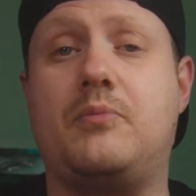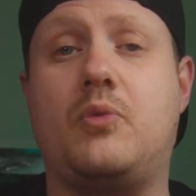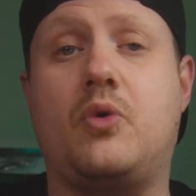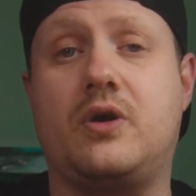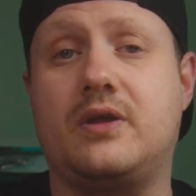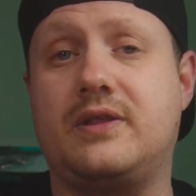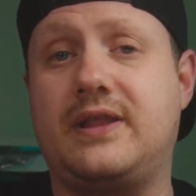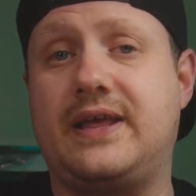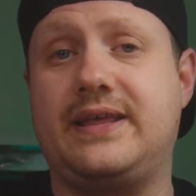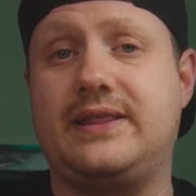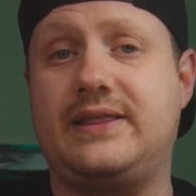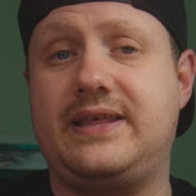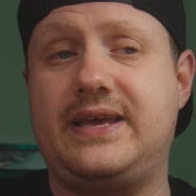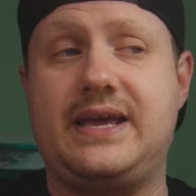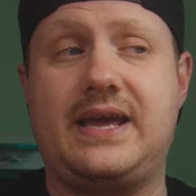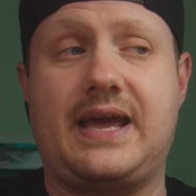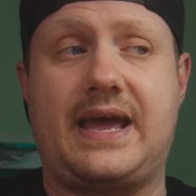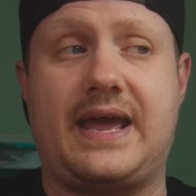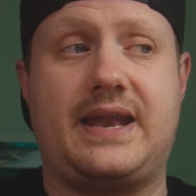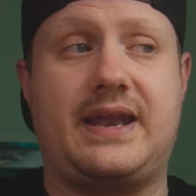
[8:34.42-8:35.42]
more
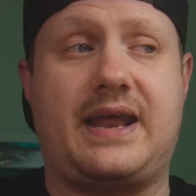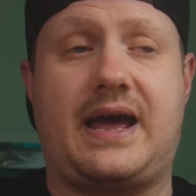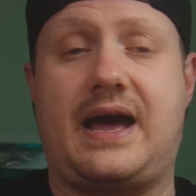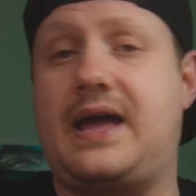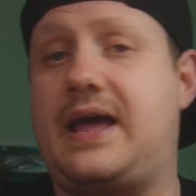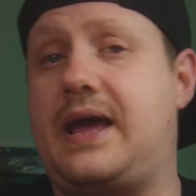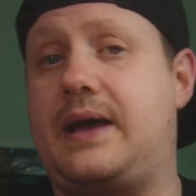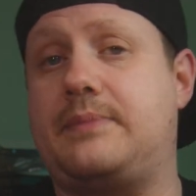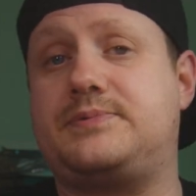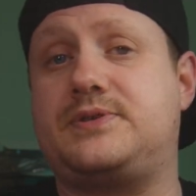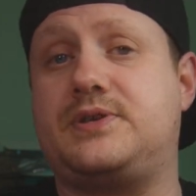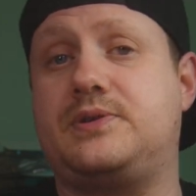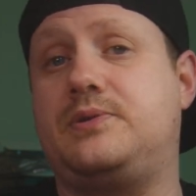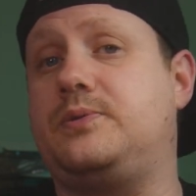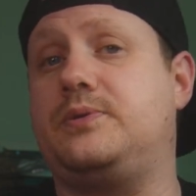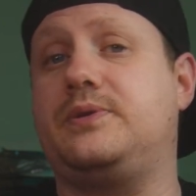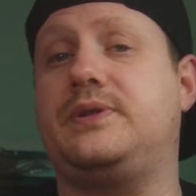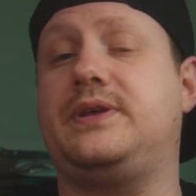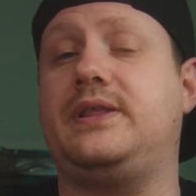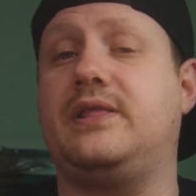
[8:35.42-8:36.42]
lately, and I
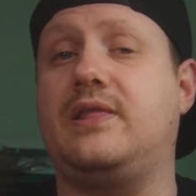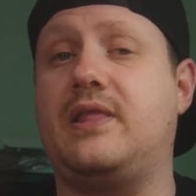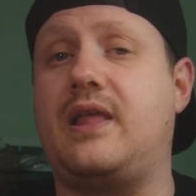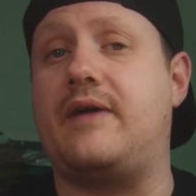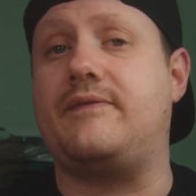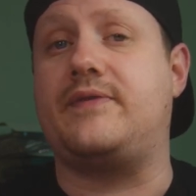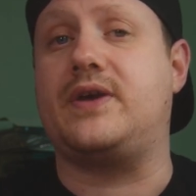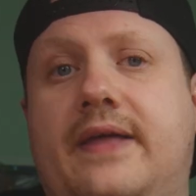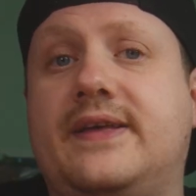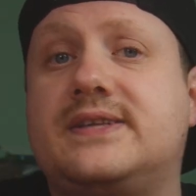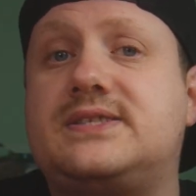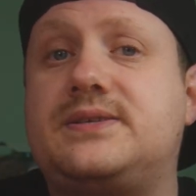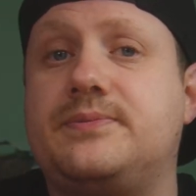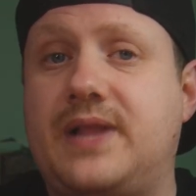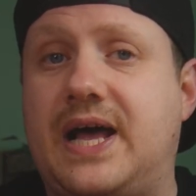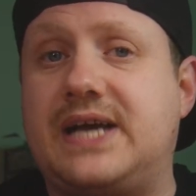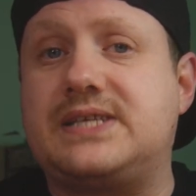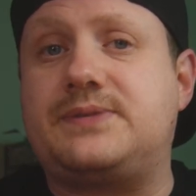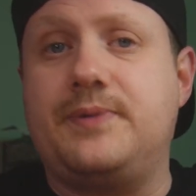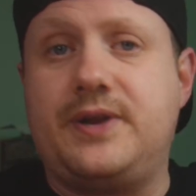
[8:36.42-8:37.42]
absolutely love it. And then some
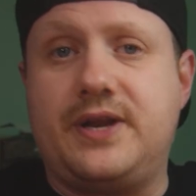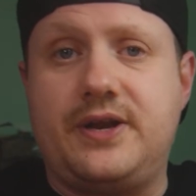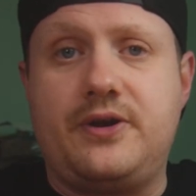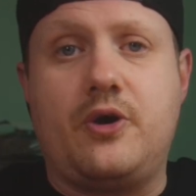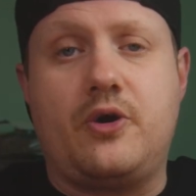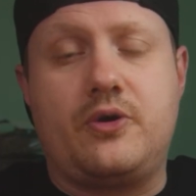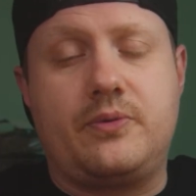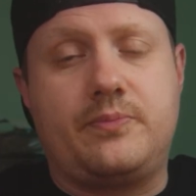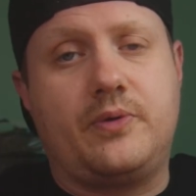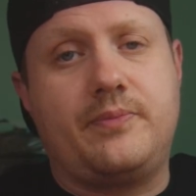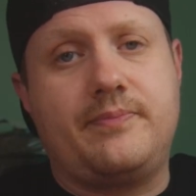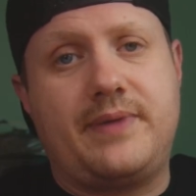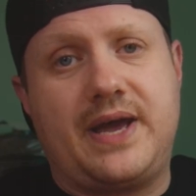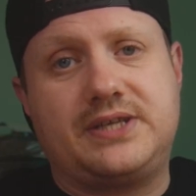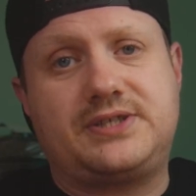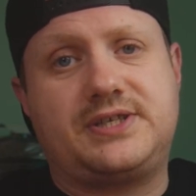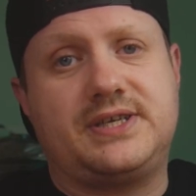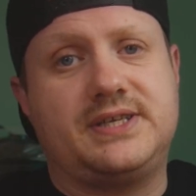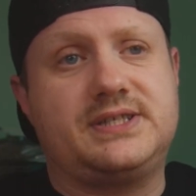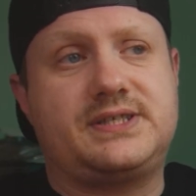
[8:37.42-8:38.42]
last minute notable
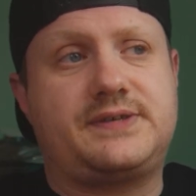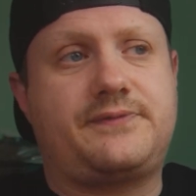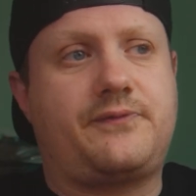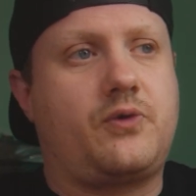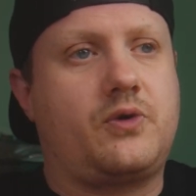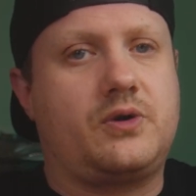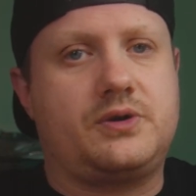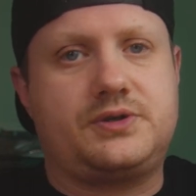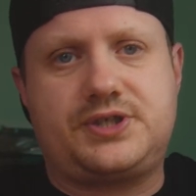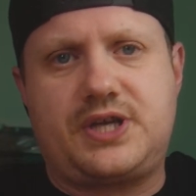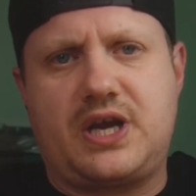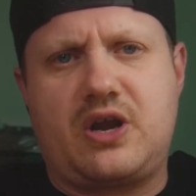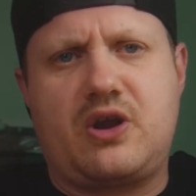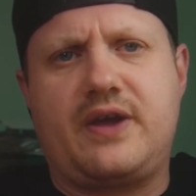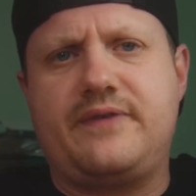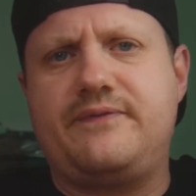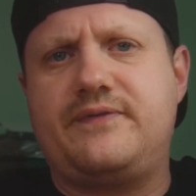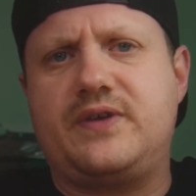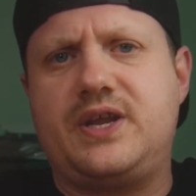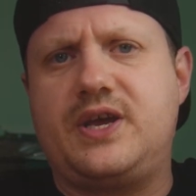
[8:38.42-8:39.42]
mentions for
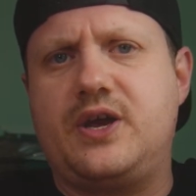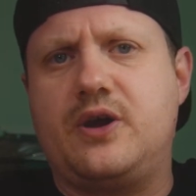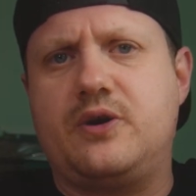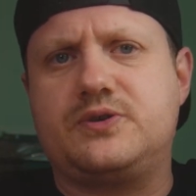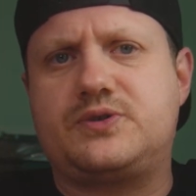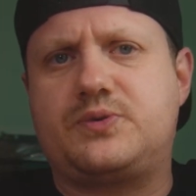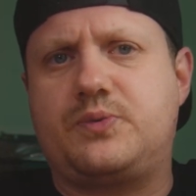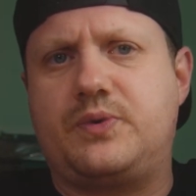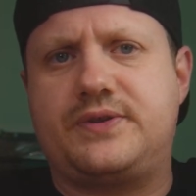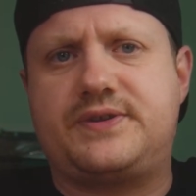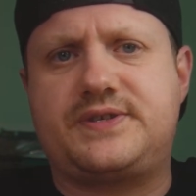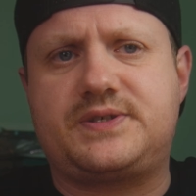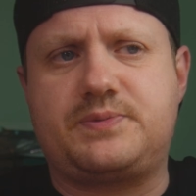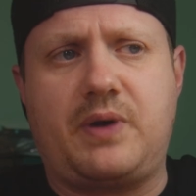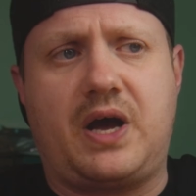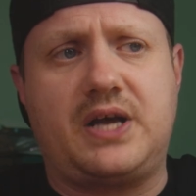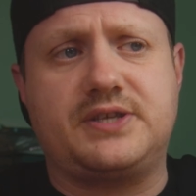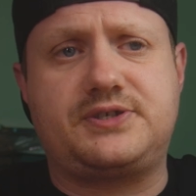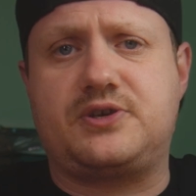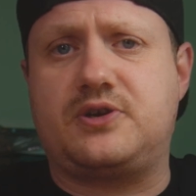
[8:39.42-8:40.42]
sharing videos with
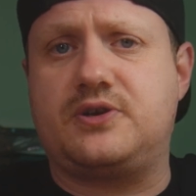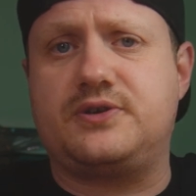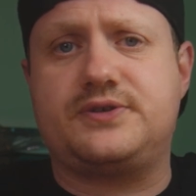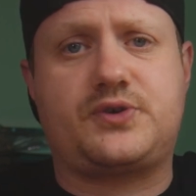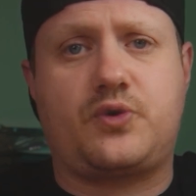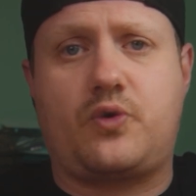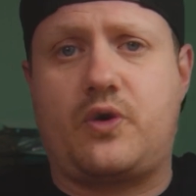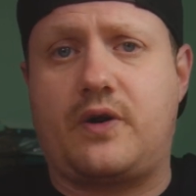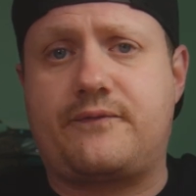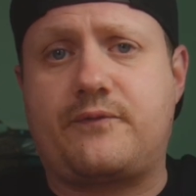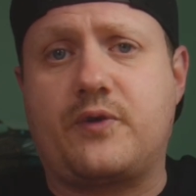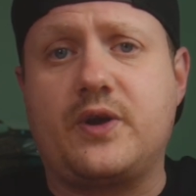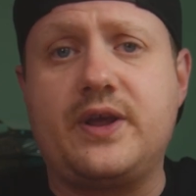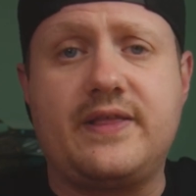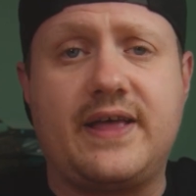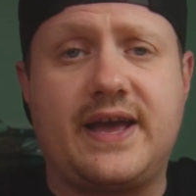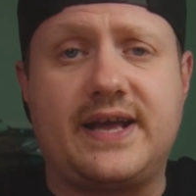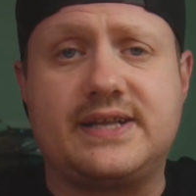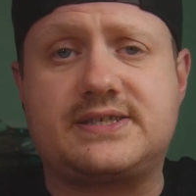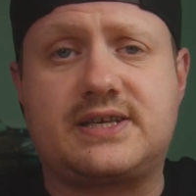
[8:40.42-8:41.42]
sponsors or
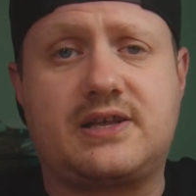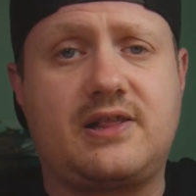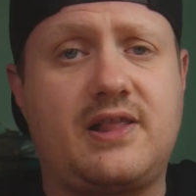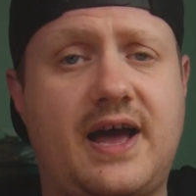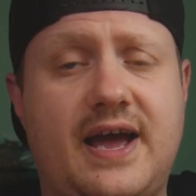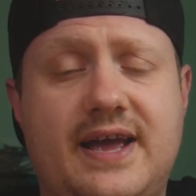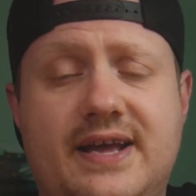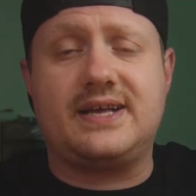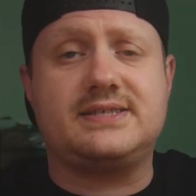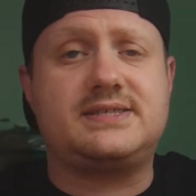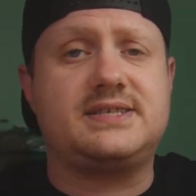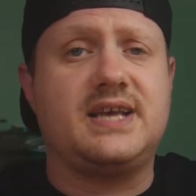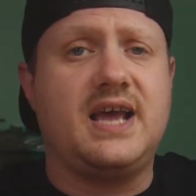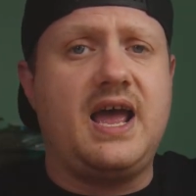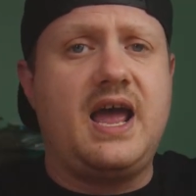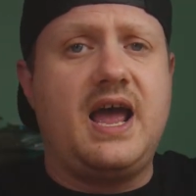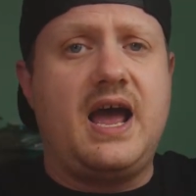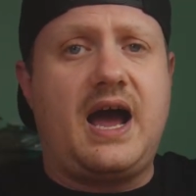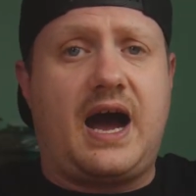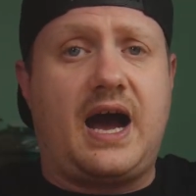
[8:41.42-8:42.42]
freelance clients.
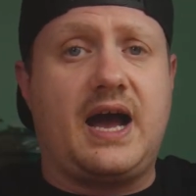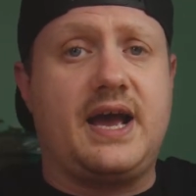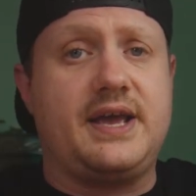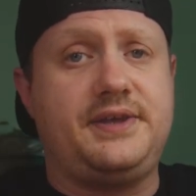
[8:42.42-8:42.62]
I